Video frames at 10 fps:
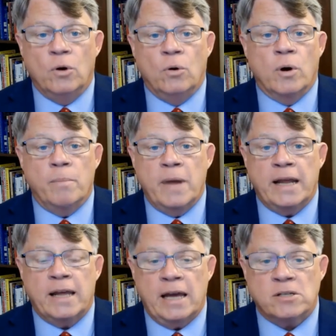or in many
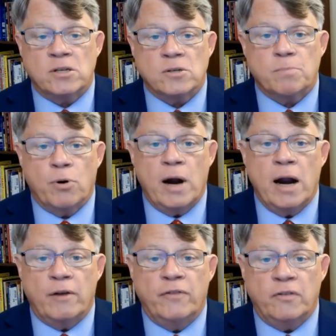cases prior
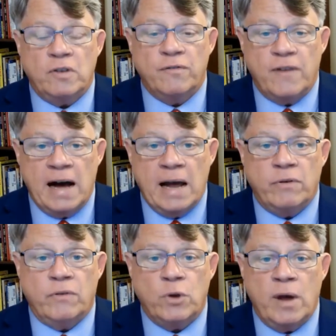to 55
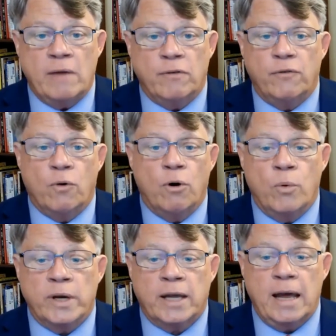if you have a
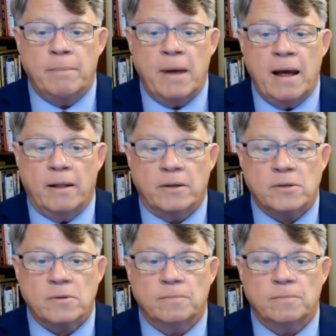401k balance.